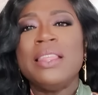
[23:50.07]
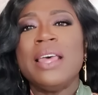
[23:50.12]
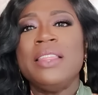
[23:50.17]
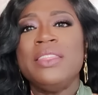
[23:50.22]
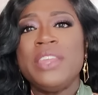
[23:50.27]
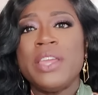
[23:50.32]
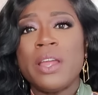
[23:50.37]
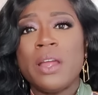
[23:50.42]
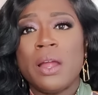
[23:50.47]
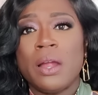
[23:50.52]

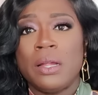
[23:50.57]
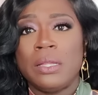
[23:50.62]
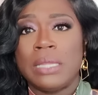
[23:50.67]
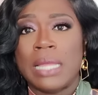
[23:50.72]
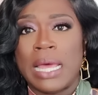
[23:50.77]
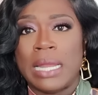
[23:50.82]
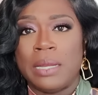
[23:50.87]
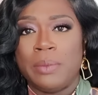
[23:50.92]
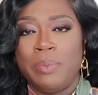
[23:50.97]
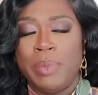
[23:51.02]
that there are
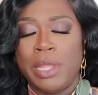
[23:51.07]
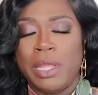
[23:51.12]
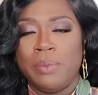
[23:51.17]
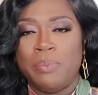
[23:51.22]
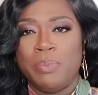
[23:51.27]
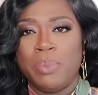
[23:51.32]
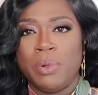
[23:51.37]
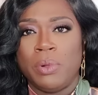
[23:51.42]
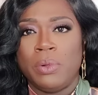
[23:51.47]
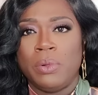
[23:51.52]
a lot of
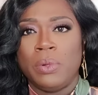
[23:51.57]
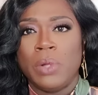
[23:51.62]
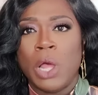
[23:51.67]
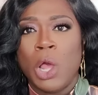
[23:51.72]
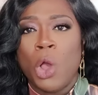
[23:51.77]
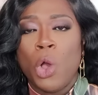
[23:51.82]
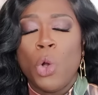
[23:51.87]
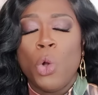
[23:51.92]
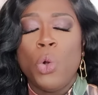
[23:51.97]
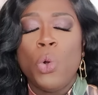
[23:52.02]
people
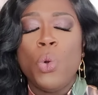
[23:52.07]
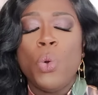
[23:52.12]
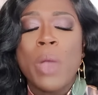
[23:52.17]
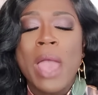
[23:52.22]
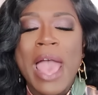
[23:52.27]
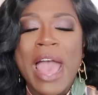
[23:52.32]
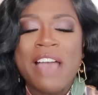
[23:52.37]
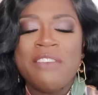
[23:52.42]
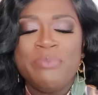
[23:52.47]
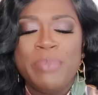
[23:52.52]
who
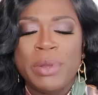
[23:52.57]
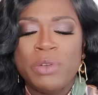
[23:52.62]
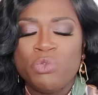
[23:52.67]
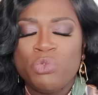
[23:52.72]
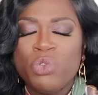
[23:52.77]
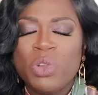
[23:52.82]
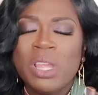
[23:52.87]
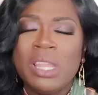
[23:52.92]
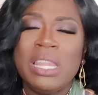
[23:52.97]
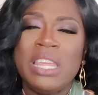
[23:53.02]
have
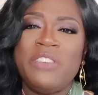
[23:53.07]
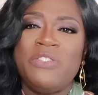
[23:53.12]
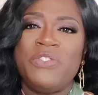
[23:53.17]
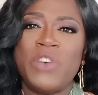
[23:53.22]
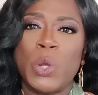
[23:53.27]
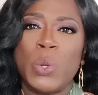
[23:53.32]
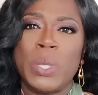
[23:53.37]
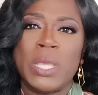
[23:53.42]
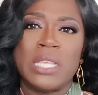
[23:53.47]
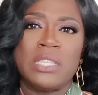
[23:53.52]
been really
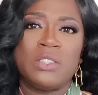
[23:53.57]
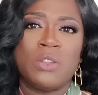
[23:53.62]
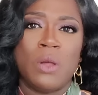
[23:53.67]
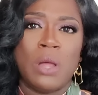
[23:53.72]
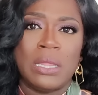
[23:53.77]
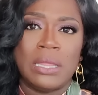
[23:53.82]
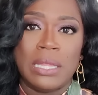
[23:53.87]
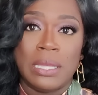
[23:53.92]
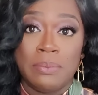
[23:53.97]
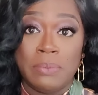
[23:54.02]
focused
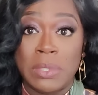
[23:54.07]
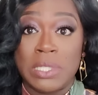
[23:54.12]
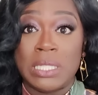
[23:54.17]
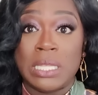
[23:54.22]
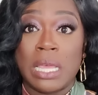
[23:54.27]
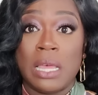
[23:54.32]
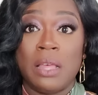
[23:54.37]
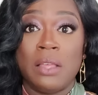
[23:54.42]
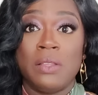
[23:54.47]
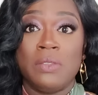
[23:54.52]
on
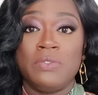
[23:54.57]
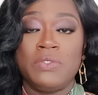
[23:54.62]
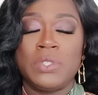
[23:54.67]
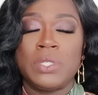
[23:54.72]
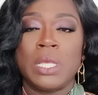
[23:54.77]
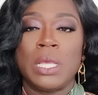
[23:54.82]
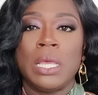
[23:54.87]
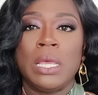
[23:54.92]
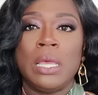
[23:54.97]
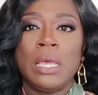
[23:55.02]

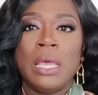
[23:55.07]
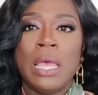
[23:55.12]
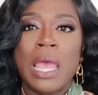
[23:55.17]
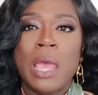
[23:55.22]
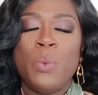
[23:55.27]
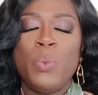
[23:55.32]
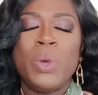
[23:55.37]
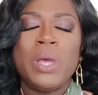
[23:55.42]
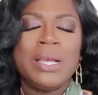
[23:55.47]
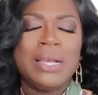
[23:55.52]
themselves
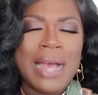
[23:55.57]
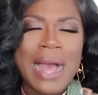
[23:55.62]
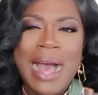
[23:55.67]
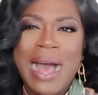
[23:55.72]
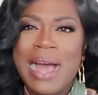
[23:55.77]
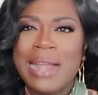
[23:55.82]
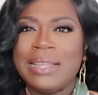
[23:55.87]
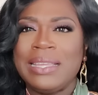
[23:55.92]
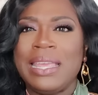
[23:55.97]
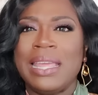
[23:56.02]
and what
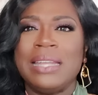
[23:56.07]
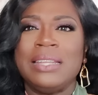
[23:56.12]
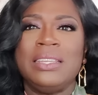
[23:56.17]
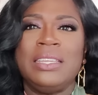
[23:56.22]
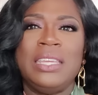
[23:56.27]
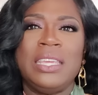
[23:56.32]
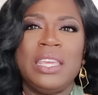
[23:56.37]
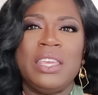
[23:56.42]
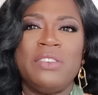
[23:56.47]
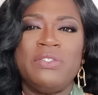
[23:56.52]
God
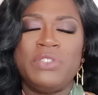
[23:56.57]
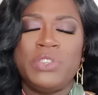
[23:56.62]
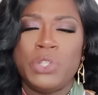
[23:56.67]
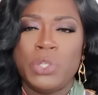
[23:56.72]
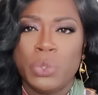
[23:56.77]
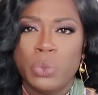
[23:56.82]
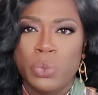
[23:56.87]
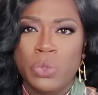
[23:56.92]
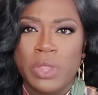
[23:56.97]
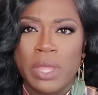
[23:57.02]
can give
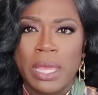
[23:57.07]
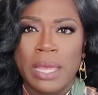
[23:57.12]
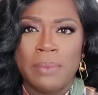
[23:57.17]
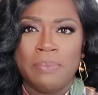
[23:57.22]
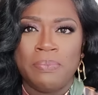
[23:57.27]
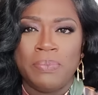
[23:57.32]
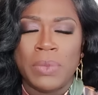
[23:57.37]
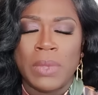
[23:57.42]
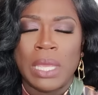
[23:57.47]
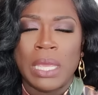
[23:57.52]
to
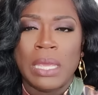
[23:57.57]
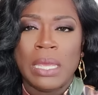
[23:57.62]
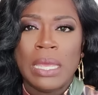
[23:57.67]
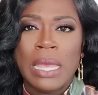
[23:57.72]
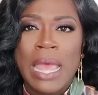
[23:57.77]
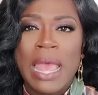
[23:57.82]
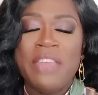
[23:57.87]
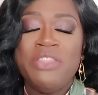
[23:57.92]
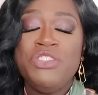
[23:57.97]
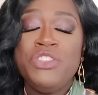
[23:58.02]
them.
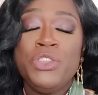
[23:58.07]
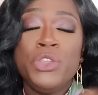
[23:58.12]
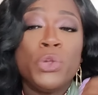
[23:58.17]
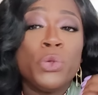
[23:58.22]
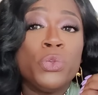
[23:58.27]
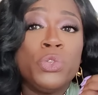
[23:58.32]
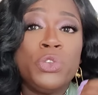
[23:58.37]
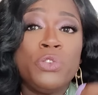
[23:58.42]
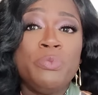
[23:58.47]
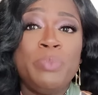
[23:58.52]
And
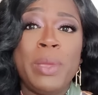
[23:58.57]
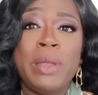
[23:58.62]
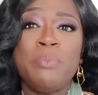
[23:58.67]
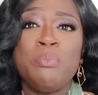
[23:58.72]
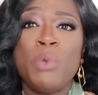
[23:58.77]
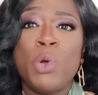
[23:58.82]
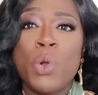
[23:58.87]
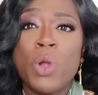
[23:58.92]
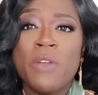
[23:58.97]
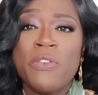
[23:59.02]
you, you've
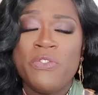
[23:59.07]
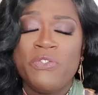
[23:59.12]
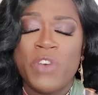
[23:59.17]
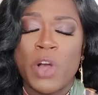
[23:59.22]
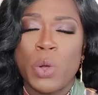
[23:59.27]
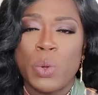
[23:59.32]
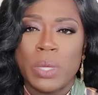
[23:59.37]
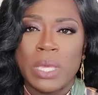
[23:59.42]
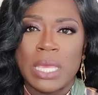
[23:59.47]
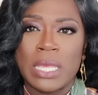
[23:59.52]
been more
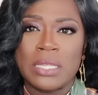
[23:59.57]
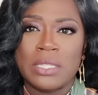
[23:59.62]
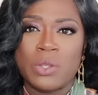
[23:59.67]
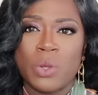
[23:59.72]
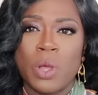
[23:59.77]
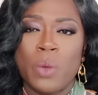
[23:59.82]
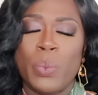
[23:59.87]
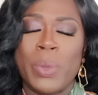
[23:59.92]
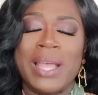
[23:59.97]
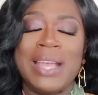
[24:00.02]

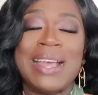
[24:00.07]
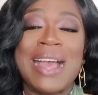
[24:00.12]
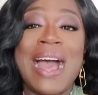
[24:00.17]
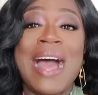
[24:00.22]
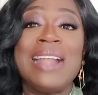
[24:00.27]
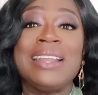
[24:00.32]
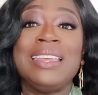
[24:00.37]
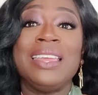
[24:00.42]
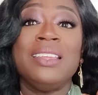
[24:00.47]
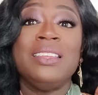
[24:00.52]
focused on what
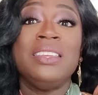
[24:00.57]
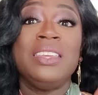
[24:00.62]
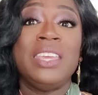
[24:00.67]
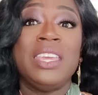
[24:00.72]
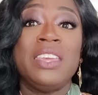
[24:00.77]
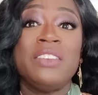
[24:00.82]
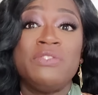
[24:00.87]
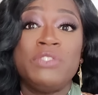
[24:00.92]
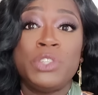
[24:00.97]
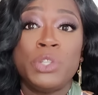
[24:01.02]
God can
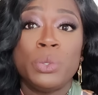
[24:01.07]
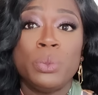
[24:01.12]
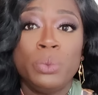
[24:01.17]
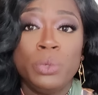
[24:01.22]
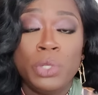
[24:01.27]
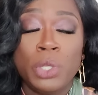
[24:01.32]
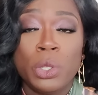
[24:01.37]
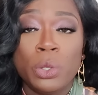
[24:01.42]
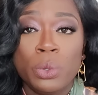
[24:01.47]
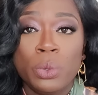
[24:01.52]
give
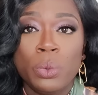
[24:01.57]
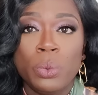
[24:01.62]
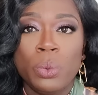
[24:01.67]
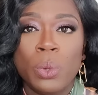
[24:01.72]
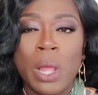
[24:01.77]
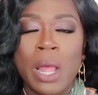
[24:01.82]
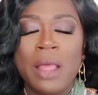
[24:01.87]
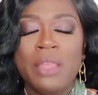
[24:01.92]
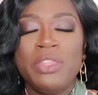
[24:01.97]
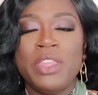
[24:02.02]
to
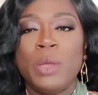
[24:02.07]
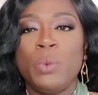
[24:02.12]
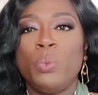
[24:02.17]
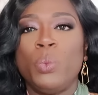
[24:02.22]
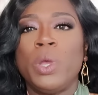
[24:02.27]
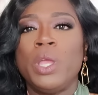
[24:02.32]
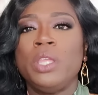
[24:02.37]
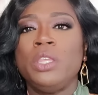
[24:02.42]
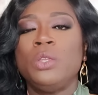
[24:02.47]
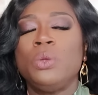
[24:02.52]
you
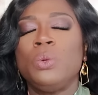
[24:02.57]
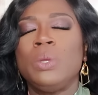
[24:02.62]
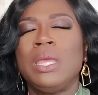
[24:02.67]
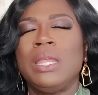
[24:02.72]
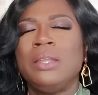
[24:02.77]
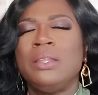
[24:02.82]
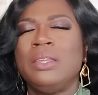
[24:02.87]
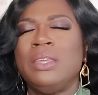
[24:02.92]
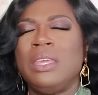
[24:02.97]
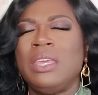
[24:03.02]
than what you
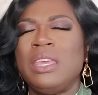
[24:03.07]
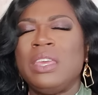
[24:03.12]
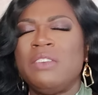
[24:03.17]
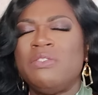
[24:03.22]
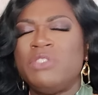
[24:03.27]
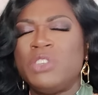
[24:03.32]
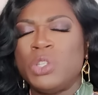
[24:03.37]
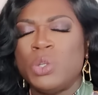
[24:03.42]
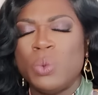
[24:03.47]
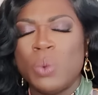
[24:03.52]
can give